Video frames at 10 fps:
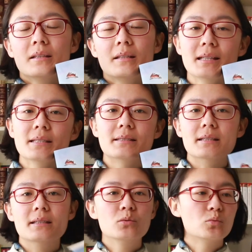
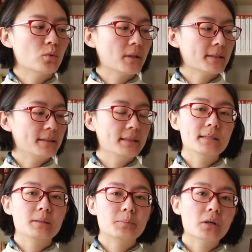Tennyson was
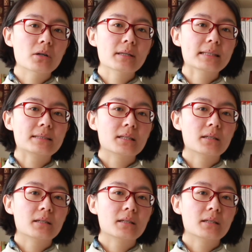the poet